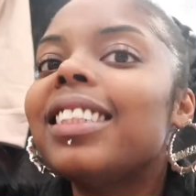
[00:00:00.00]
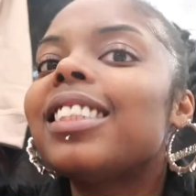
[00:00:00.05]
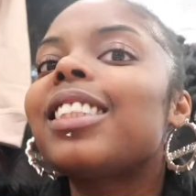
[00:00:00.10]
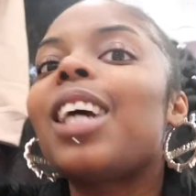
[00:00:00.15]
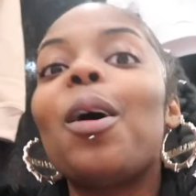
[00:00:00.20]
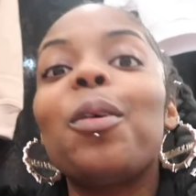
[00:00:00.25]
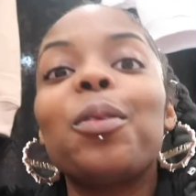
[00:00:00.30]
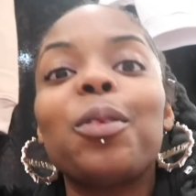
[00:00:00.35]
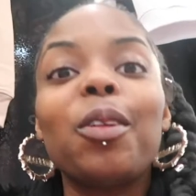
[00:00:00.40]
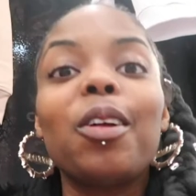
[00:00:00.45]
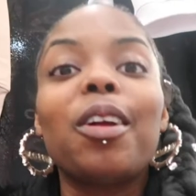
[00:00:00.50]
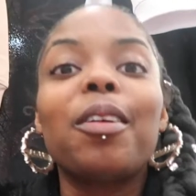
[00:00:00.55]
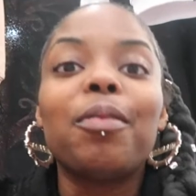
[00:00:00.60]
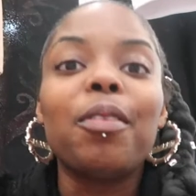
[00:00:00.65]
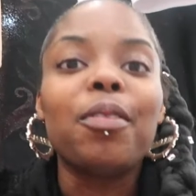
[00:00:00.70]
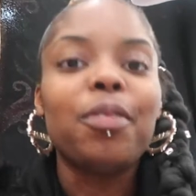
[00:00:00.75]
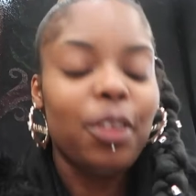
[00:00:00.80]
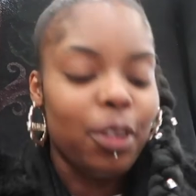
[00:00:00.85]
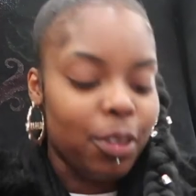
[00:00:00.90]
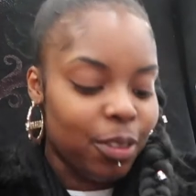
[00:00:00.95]
This girl was looking
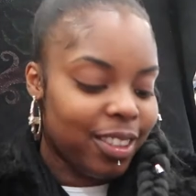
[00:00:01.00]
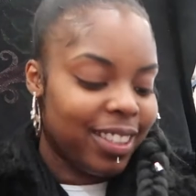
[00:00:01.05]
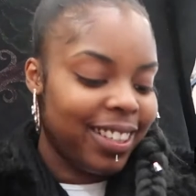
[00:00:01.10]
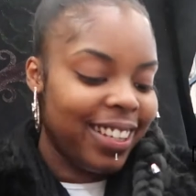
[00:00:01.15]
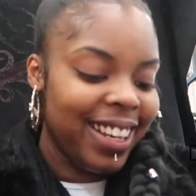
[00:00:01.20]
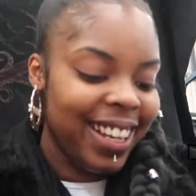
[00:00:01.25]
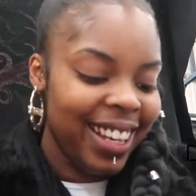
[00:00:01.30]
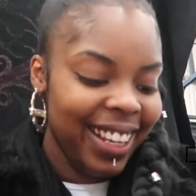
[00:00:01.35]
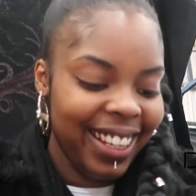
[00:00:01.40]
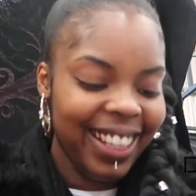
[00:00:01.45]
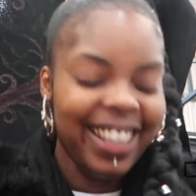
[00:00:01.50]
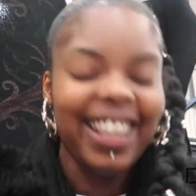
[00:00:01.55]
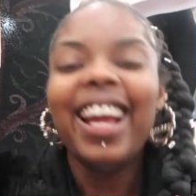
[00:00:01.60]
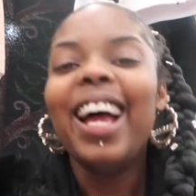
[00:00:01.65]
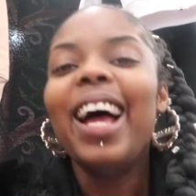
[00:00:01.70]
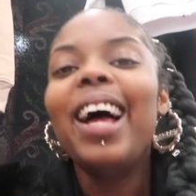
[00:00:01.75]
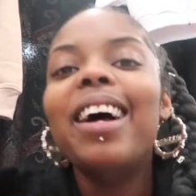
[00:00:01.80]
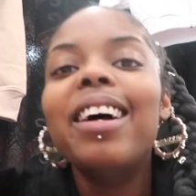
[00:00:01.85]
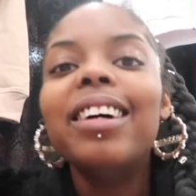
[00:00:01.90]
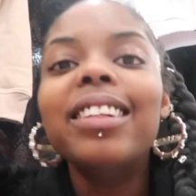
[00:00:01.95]
for food. yeah,
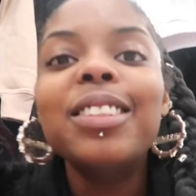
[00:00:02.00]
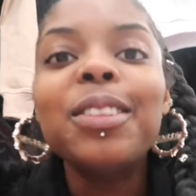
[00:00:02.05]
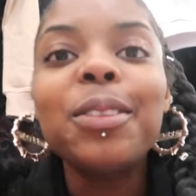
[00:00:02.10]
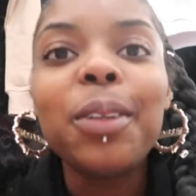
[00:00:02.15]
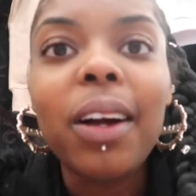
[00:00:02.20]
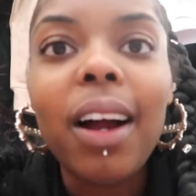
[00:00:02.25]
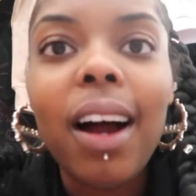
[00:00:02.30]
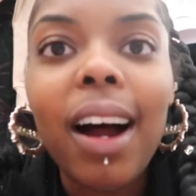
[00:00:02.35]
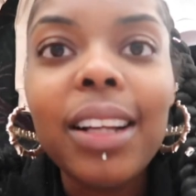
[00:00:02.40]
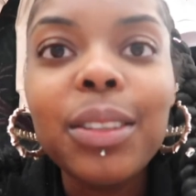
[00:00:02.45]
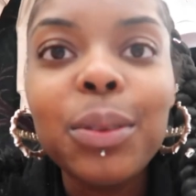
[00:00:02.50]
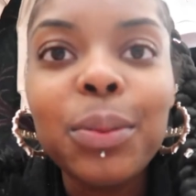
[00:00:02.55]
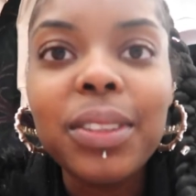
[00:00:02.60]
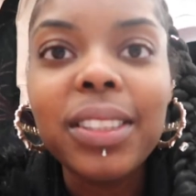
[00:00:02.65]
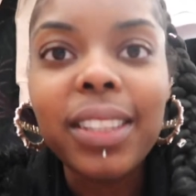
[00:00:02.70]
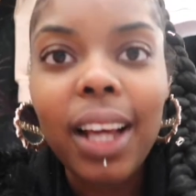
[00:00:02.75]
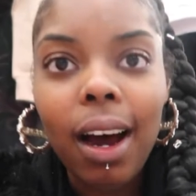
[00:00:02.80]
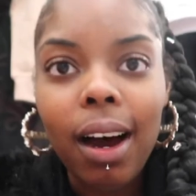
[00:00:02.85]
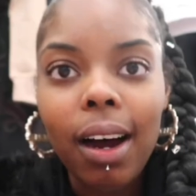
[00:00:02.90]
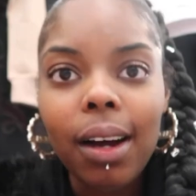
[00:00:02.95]
already. So guys, we
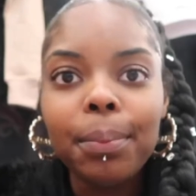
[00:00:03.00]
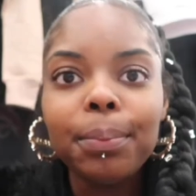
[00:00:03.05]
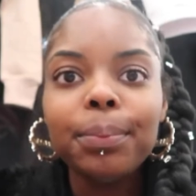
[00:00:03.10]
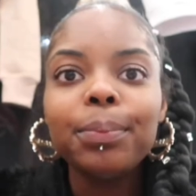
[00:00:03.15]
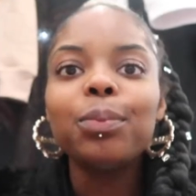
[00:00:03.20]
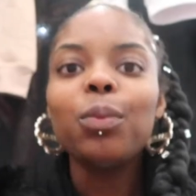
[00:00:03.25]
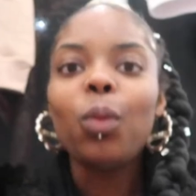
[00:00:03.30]
set up.